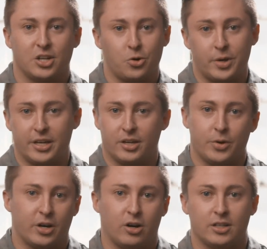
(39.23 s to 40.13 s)
So we
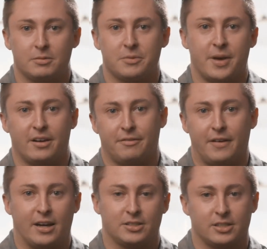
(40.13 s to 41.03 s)
called up some
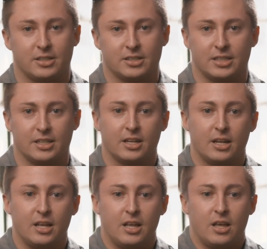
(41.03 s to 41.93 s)
manufacturers,
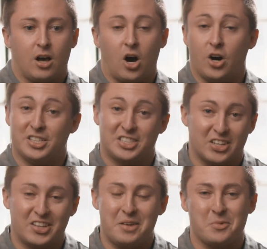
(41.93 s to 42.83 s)
and on a
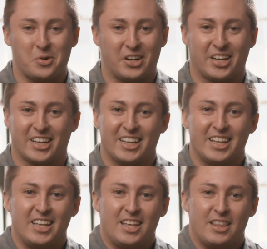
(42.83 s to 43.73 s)
Sunday morning,
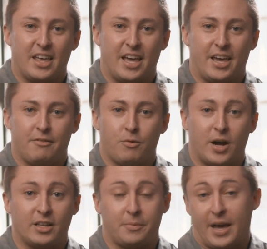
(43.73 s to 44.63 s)
they
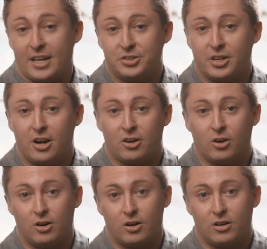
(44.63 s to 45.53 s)
wound up answering our
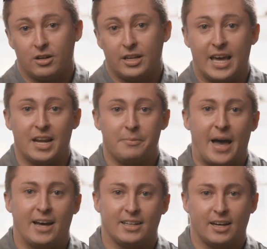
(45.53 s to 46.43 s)
call, getting
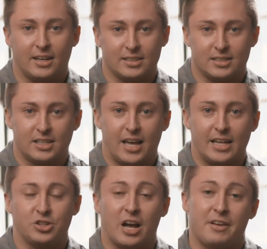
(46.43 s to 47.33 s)
back to us,
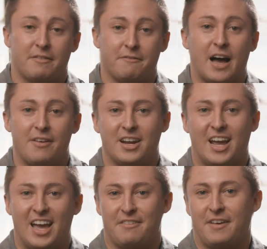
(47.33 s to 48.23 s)
and driving
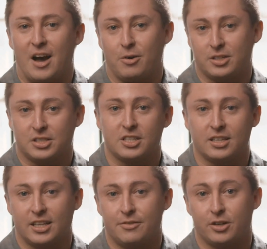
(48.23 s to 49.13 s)
5.5 hours to
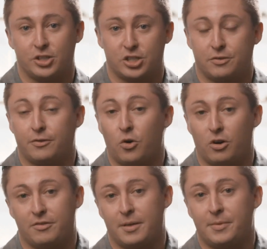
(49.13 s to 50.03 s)
deliver just
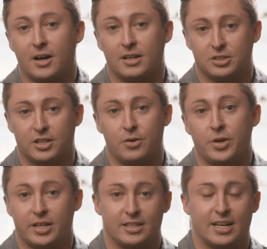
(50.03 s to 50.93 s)
4 of them to us so that
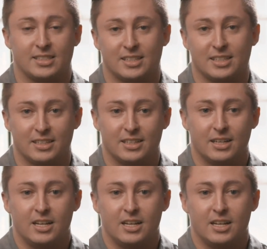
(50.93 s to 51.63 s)
we could test it.